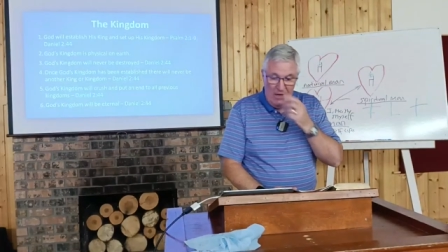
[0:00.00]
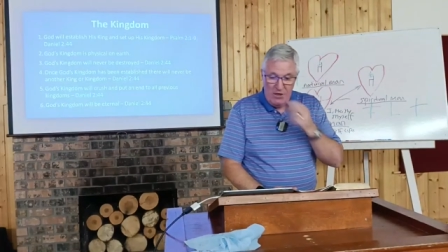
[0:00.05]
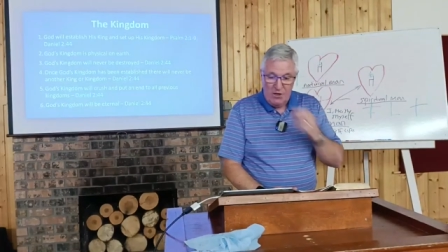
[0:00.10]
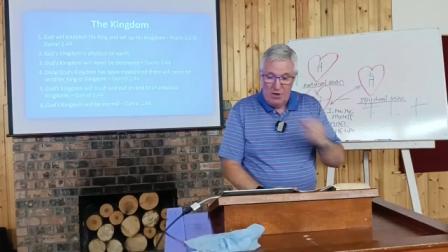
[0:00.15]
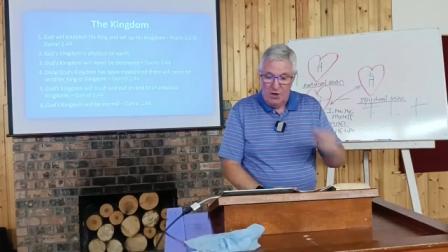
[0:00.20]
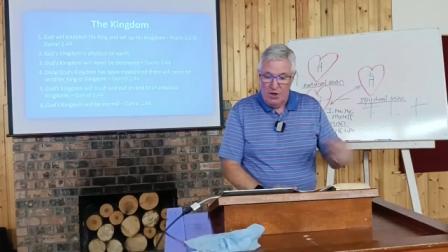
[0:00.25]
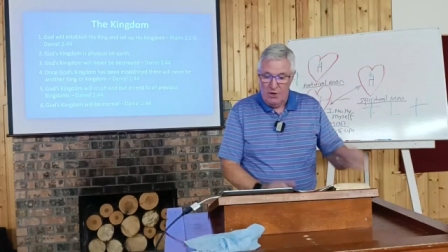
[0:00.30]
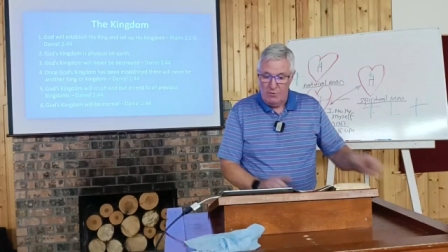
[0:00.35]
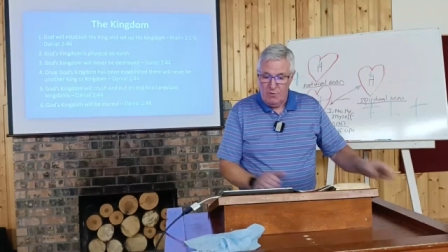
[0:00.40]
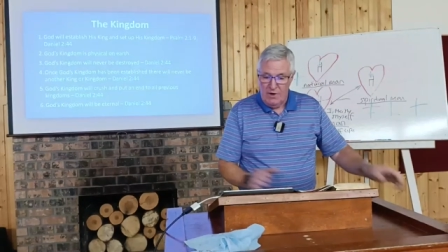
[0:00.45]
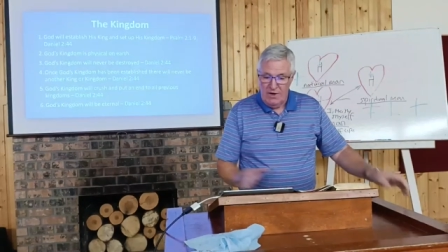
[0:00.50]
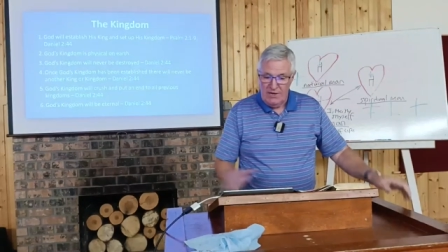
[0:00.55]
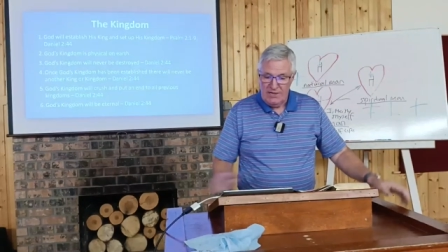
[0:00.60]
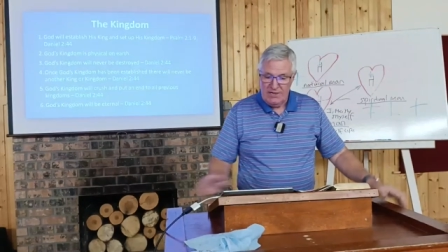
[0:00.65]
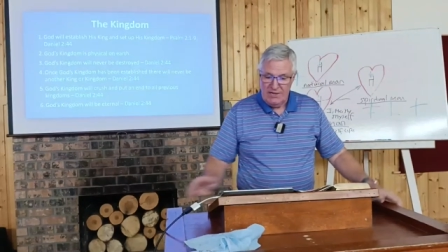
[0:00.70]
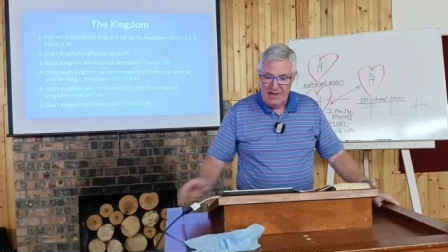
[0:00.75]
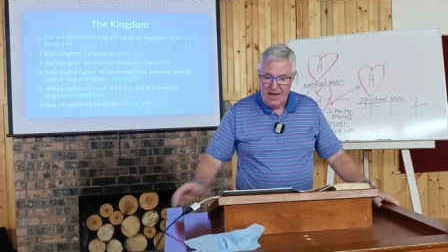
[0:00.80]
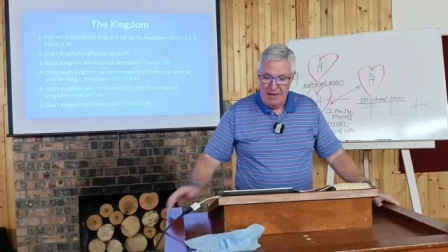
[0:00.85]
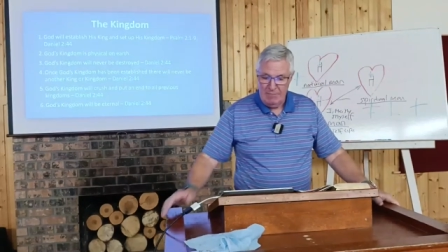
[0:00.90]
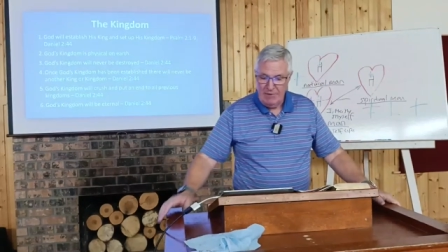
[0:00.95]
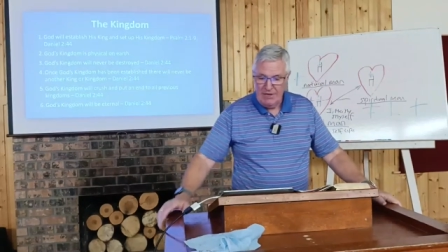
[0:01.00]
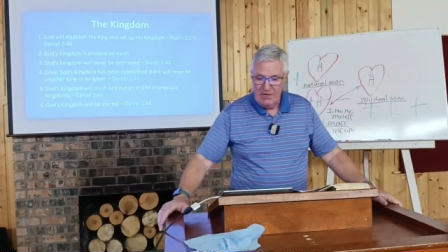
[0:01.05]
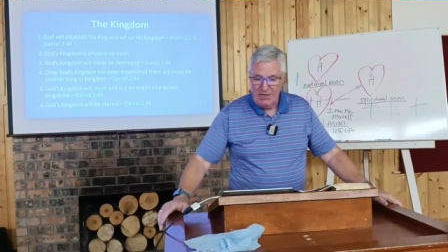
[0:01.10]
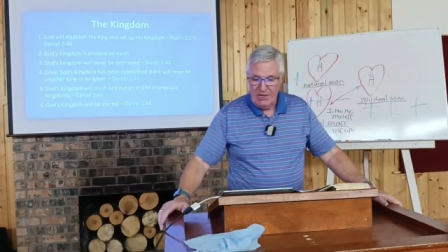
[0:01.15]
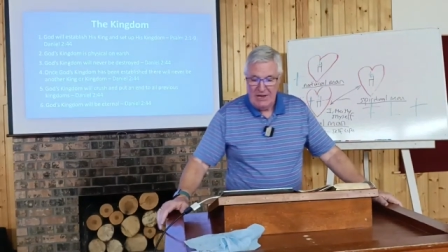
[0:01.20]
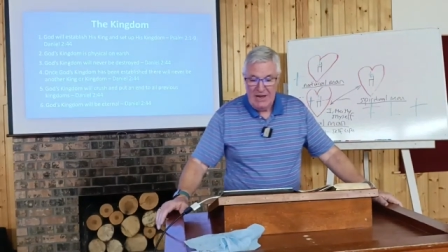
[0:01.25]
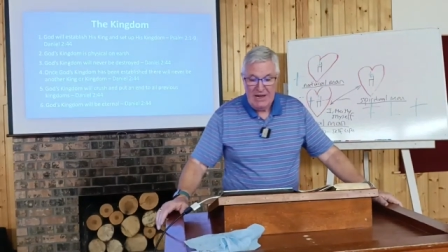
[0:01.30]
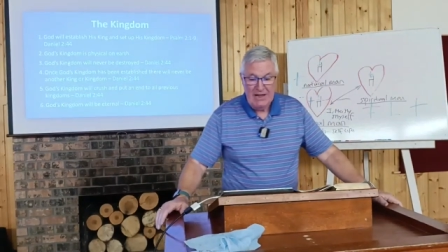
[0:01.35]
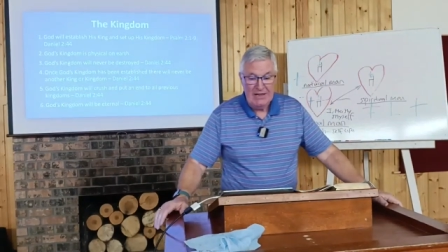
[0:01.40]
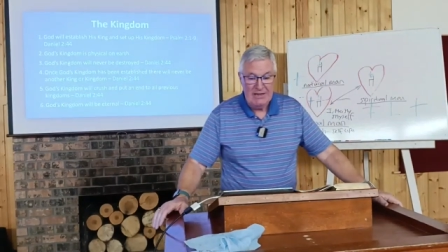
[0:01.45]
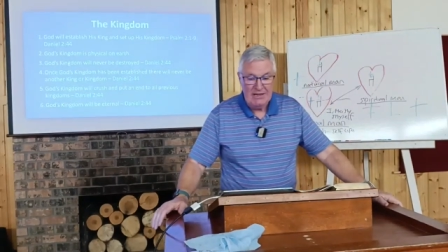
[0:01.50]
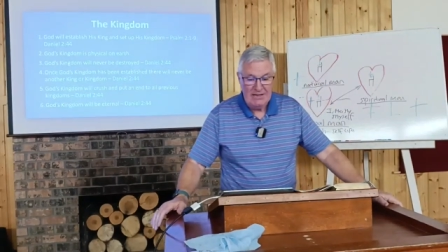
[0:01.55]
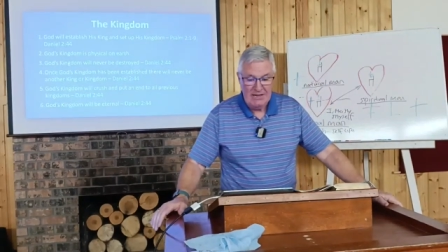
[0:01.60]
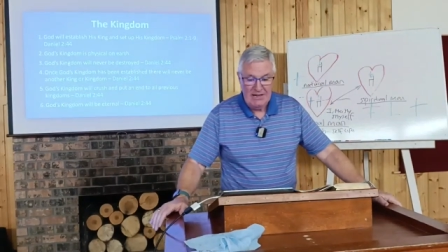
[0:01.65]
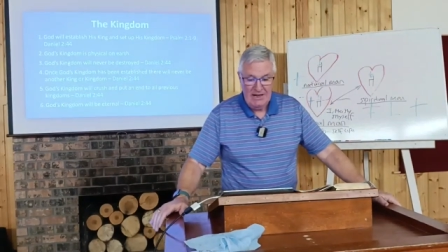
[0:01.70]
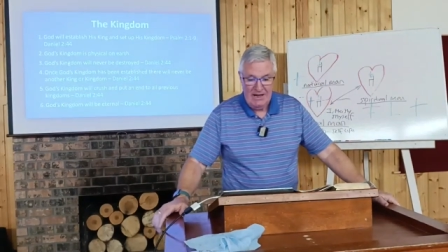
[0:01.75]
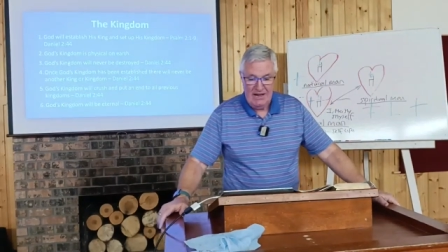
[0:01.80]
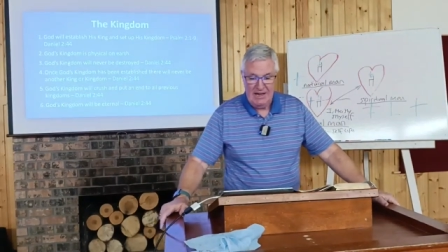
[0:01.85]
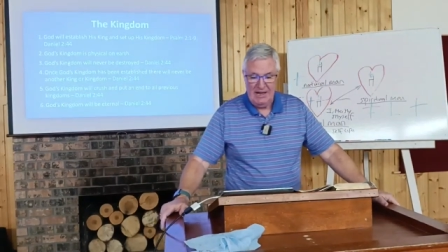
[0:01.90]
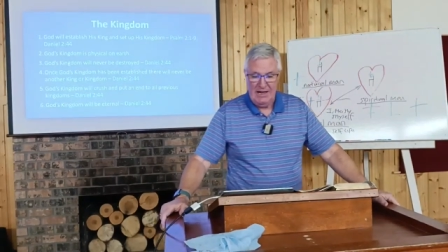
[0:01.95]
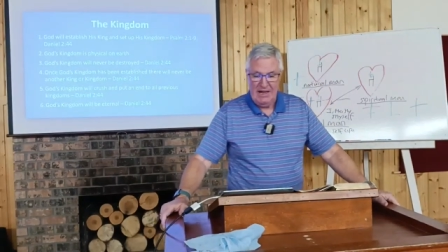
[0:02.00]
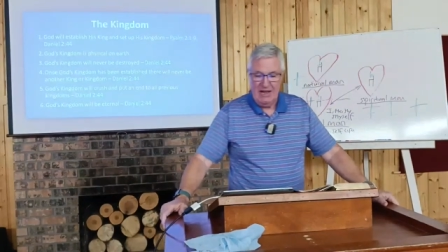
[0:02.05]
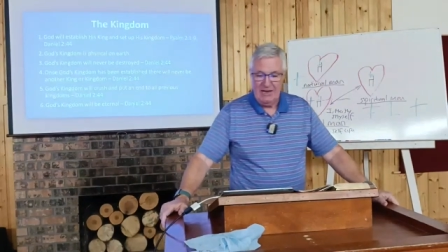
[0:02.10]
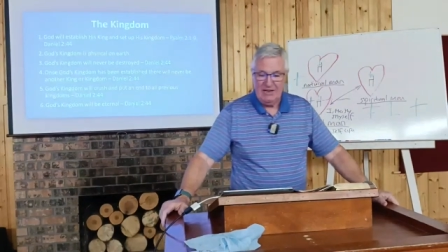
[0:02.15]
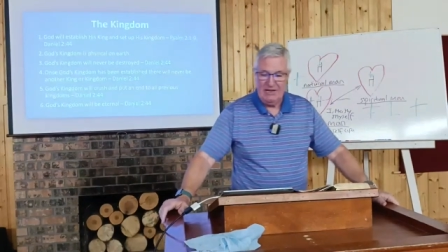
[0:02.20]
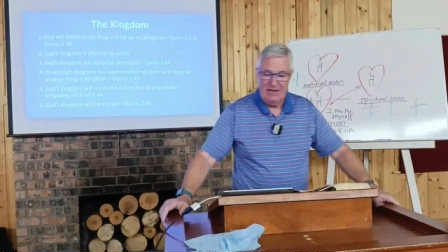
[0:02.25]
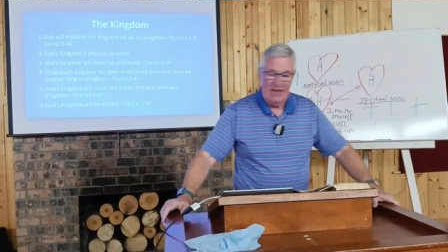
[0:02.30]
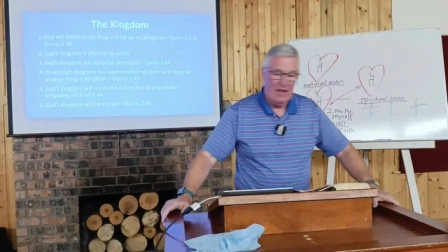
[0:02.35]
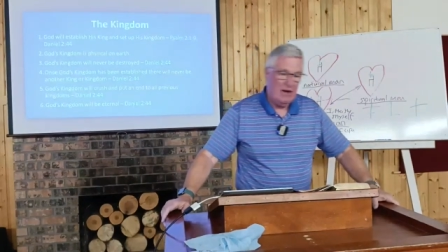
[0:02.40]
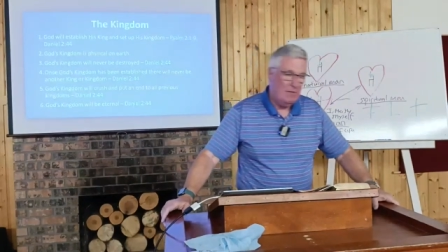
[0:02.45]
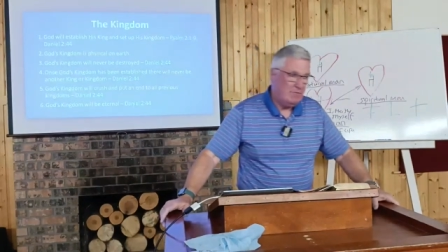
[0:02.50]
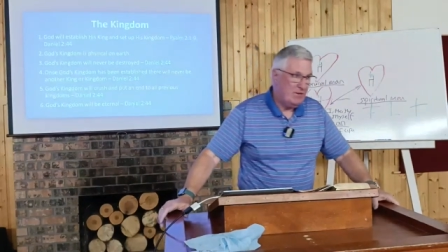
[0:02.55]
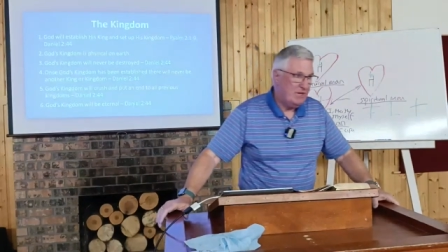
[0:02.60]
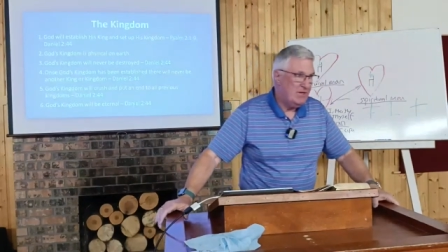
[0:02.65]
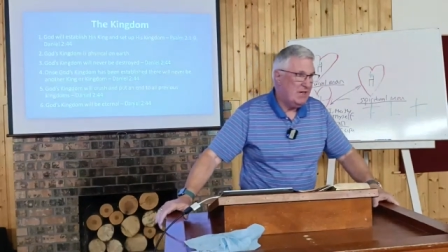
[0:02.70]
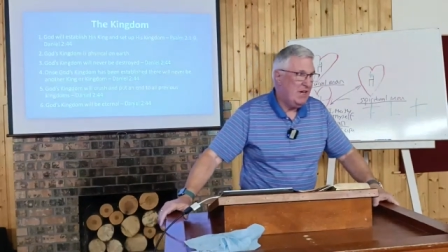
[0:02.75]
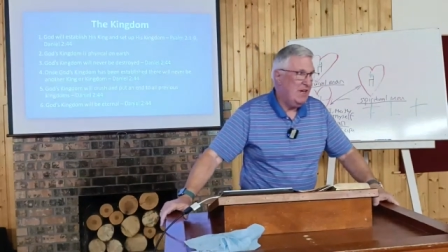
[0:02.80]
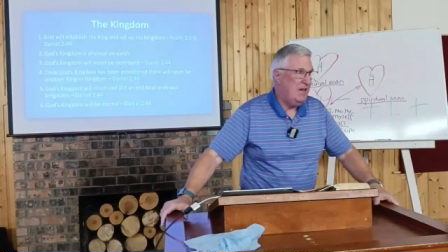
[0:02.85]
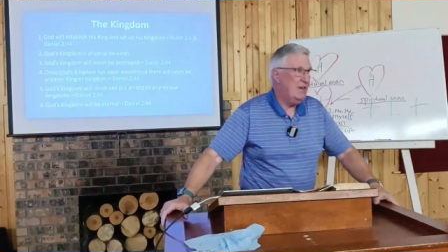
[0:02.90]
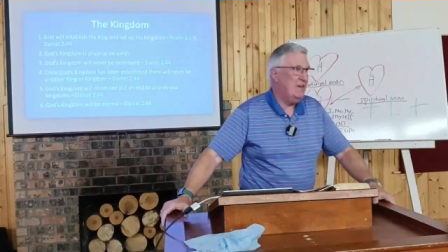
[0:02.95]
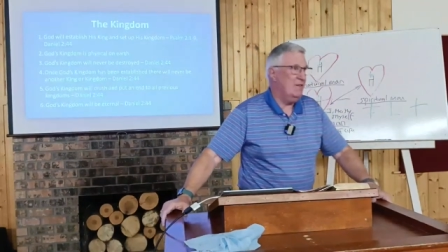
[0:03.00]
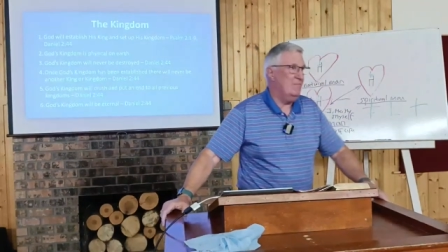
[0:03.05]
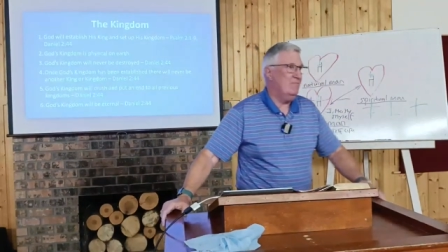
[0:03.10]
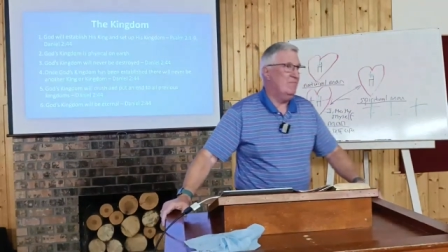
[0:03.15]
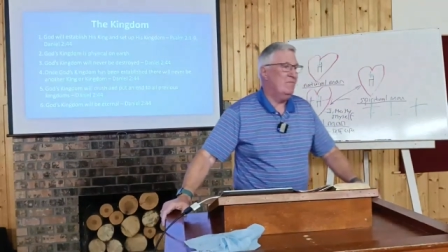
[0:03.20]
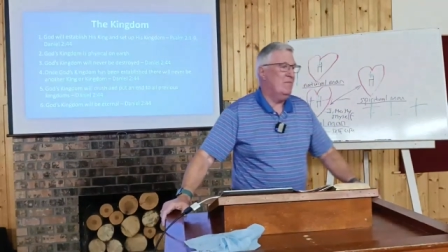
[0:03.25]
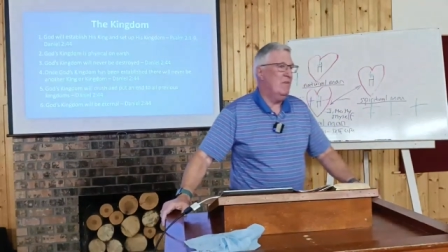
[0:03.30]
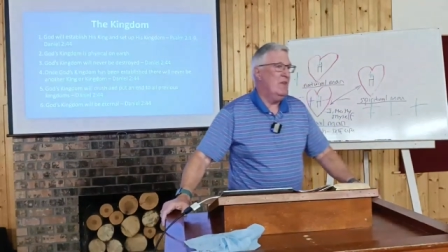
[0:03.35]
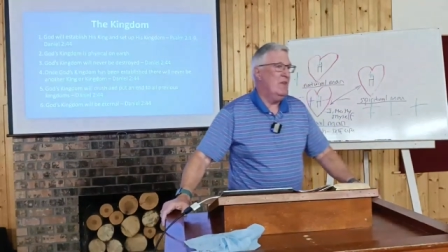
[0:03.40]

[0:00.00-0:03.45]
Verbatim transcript: God will establish his king and set up his kingdom.